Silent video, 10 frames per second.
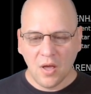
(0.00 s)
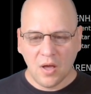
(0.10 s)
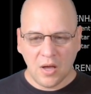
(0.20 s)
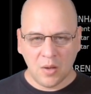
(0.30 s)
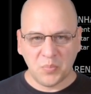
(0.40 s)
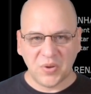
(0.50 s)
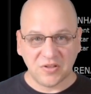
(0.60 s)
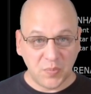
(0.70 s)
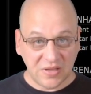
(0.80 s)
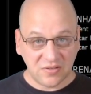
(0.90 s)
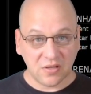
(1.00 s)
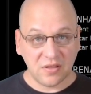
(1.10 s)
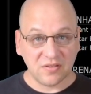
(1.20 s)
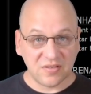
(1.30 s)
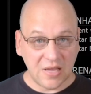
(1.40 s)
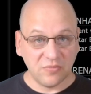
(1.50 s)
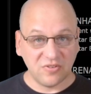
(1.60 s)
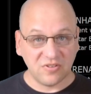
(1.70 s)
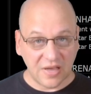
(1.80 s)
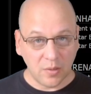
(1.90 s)
But it's basically the same
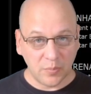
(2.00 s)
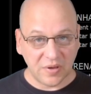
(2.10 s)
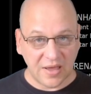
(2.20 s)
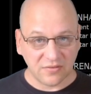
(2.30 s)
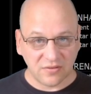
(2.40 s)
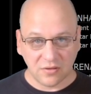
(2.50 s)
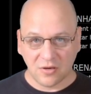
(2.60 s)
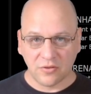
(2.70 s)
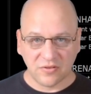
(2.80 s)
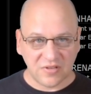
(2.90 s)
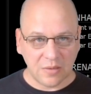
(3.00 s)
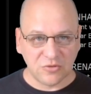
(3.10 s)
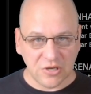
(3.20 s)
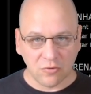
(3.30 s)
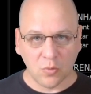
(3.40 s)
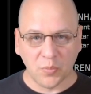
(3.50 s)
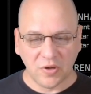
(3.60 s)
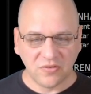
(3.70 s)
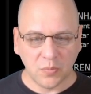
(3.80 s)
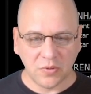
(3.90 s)
setup. It has the same general
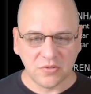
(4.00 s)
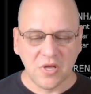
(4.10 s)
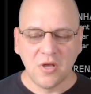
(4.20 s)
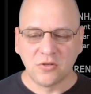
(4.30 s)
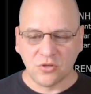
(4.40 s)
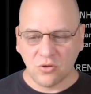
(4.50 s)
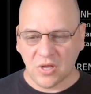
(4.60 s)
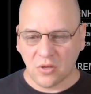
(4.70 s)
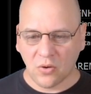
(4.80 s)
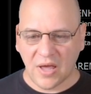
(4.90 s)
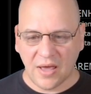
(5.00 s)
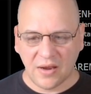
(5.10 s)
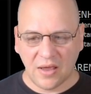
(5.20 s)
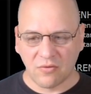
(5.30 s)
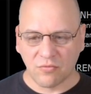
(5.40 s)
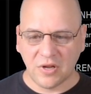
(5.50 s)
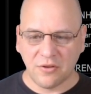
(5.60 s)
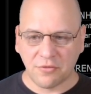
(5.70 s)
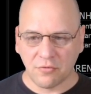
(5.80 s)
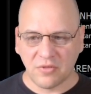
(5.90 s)
principles. So you can go ahead and read
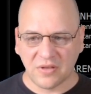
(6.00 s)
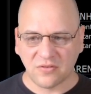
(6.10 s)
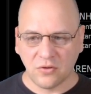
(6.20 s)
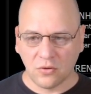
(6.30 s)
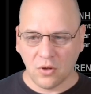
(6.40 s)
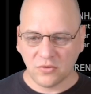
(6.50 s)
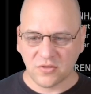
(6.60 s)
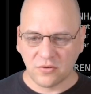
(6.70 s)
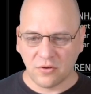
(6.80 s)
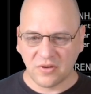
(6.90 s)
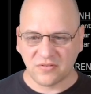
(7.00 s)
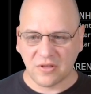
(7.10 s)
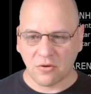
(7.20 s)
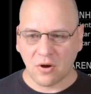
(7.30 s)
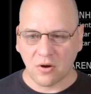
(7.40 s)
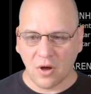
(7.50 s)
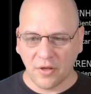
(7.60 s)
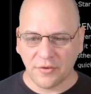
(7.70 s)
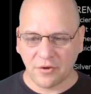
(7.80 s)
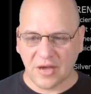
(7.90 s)
through this. You'll also notice there are
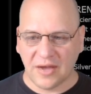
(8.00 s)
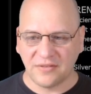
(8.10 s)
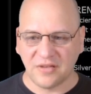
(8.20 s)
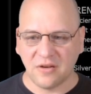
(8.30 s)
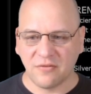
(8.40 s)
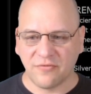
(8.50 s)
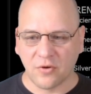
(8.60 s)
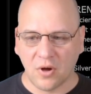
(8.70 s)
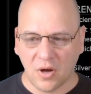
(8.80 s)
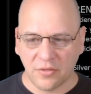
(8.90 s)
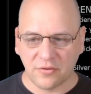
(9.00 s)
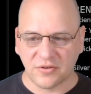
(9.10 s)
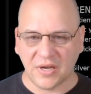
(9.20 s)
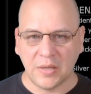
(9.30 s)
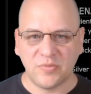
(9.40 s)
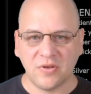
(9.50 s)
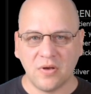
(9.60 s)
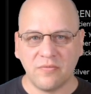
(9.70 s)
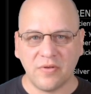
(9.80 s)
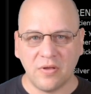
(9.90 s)
other guides here for other types
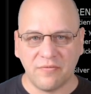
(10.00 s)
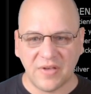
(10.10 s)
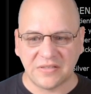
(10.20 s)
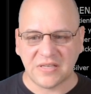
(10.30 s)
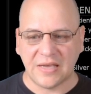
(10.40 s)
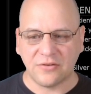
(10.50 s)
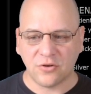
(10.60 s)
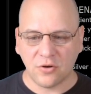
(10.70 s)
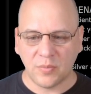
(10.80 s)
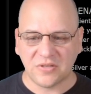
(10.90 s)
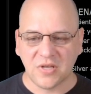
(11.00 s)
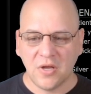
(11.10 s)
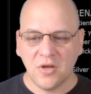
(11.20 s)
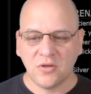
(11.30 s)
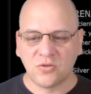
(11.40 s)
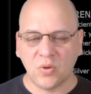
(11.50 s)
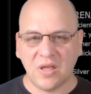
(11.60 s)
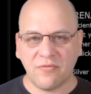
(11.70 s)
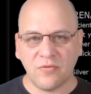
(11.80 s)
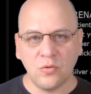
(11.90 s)
of events and tournaments. So
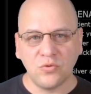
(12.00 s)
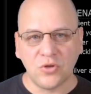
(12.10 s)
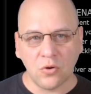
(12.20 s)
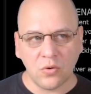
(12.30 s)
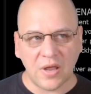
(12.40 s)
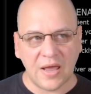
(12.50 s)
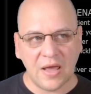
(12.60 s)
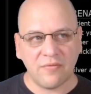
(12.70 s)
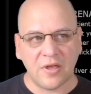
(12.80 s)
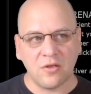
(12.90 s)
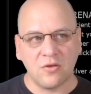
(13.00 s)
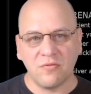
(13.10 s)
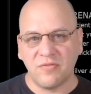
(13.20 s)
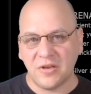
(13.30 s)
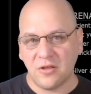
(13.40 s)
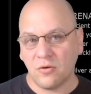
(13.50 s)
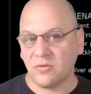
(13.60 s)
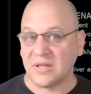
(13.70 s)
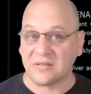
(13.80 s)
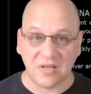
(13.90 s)
if you don't have a good video,
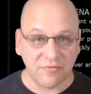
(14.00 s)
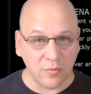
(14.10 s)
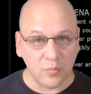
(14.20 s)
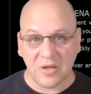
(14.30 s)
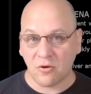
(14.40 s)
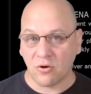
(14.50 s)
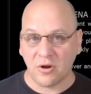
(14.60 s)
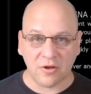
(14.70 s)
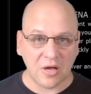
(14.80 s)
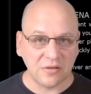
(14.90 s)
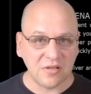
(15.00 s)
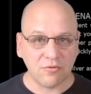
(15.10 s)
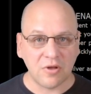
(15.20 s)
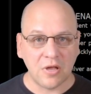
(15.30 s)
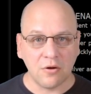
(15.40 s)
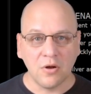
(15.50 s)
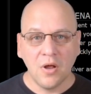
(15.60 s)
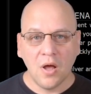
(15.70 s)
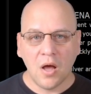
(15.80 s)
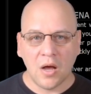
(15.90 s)
let's say from me or another content creator,
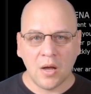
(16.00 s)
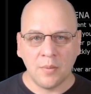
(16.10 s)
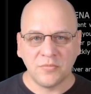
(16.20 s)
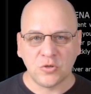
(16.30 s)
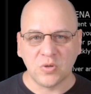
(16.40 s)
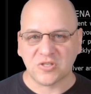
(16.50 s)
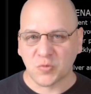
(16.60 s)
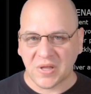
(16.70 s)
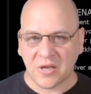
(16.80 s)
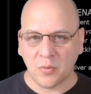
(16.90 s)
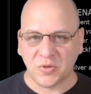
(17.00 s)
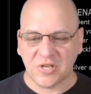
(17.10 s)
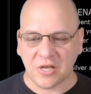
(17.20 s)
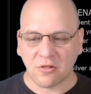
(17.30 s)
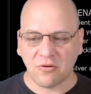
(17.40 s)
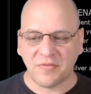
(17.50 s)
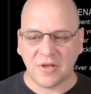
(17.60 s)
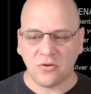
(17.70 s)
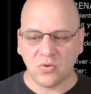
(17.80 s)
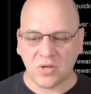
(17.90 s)
to explain a particular
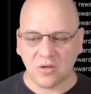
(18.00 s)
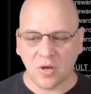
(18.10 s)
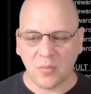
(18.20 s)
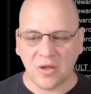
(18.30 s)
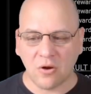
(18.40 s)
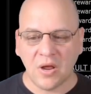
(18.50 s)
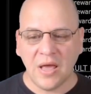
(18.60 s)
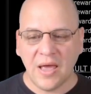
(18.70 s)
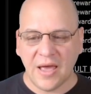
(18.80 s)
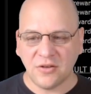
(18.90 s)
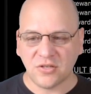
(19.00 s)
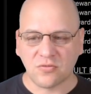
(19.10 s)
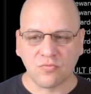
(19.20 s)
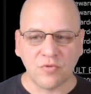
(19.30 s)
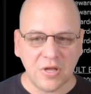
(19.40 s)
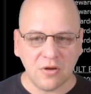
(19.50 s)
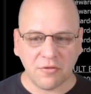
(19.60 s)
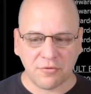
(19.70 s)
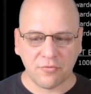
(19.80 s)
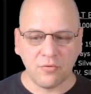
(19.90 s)
event, you can come here and just read
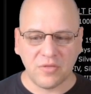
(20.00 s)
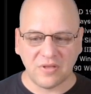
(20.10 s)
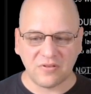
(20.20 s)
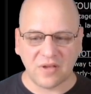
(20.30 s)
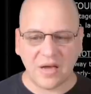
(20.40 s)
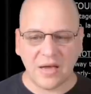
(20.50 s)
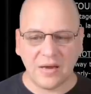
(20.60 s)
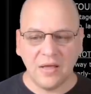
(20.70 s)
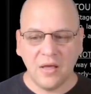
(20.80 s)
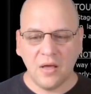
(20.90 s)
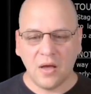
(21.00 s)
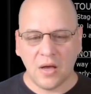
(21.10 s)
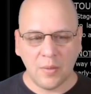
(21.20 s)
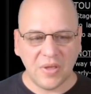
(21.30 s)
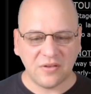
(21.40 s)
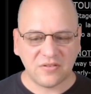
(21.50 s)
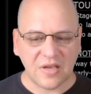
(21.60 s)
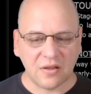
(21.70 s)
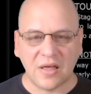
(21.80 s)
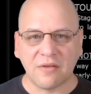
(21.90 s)
through this guide. It's got
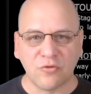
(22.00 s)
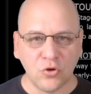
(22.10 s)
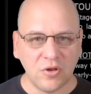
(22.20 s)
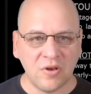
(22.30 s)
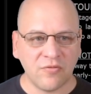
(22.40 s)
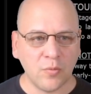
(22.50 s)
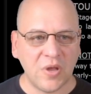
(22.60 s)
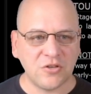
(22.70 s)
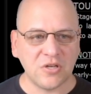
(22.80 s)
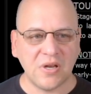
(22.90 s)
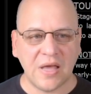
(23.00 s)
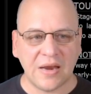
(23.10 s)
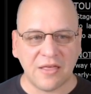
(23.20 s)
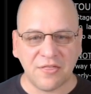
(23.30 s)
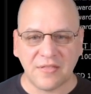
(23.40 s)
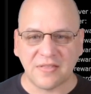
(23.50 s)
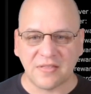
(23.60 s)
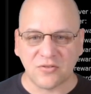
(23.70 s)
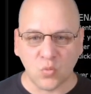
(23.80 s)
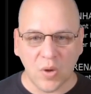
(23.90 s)
a lot of good information, and I think that
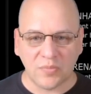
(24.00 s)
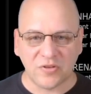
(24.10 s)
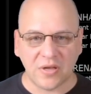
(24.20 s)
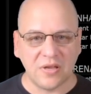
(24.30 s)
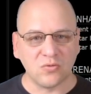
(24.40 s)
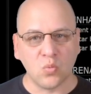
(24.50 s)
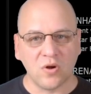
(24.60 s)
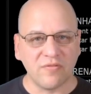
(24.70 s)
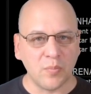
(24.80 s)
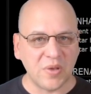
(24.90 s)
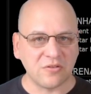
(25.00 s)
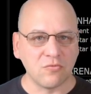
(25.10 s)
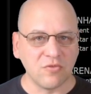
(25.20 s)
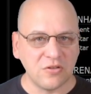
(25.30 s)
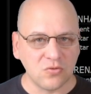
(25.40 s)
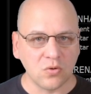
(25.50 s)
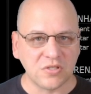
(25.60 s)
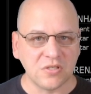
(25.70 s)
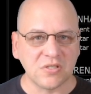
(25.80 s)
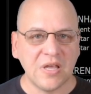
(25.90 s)
this website is one of the best
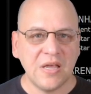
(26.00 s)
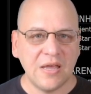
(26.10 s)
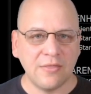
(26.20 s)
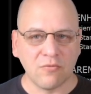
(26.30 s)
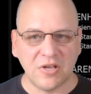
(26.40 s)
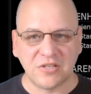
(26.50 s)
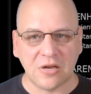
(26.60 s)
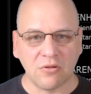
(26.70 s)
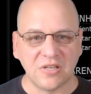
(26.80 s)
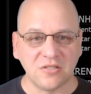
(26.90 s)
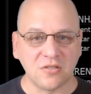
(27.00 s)
resources in the Raid Shadow Legends